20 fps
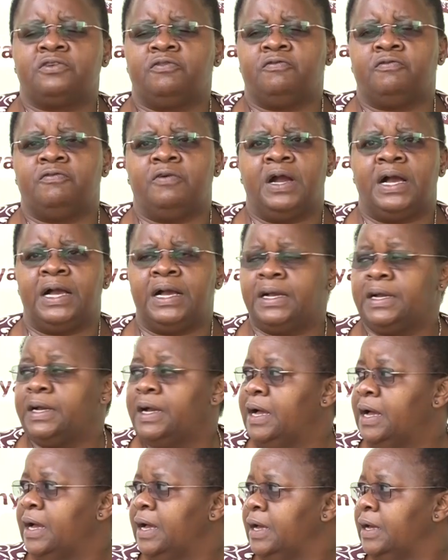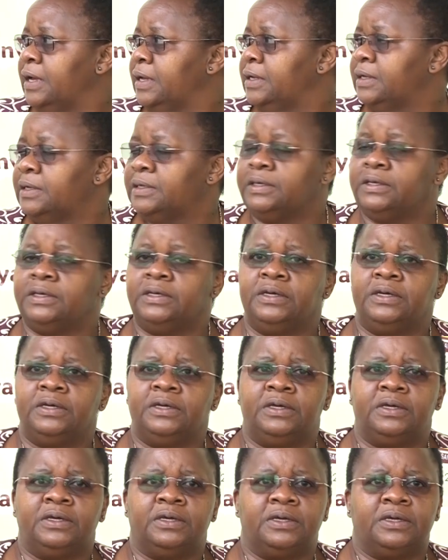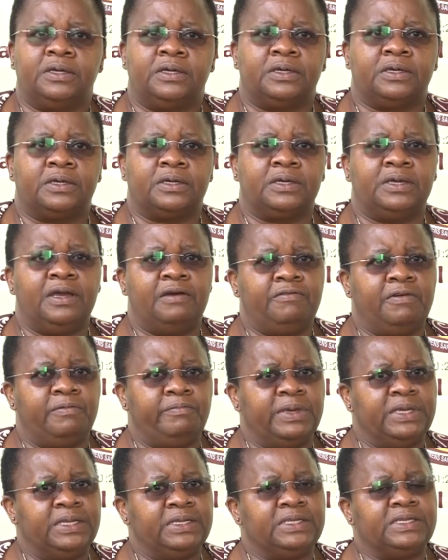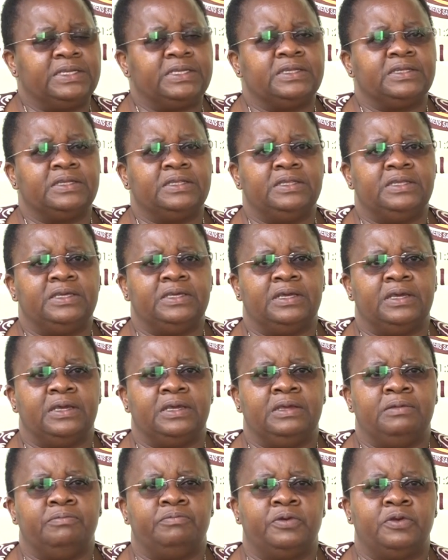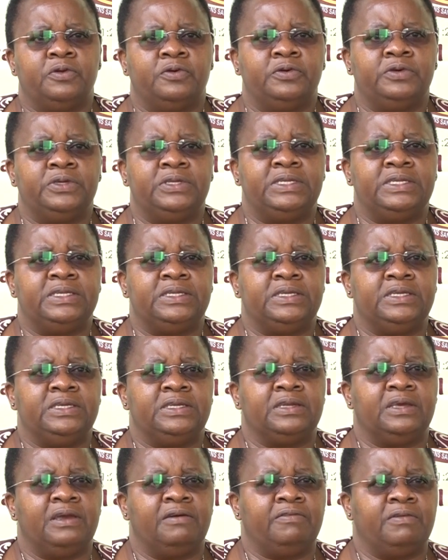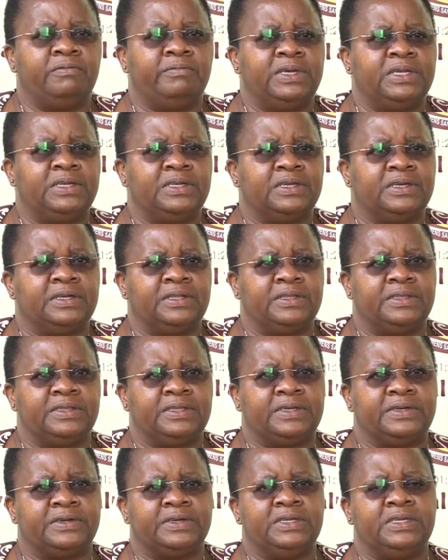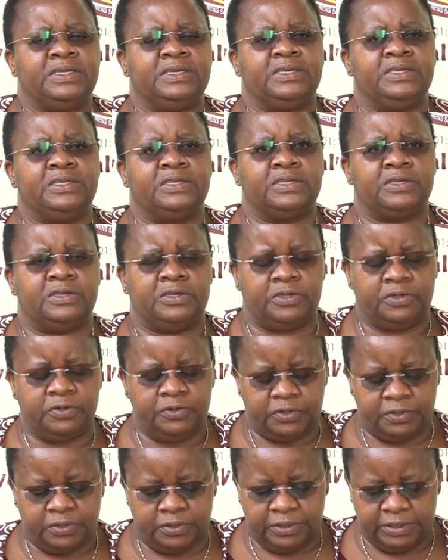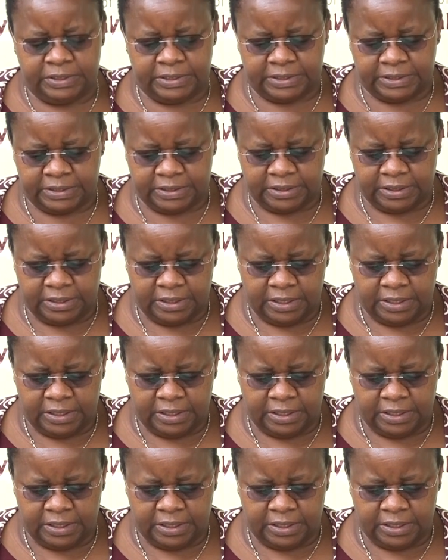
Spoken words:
of work are government. They are employed in government health training institutions,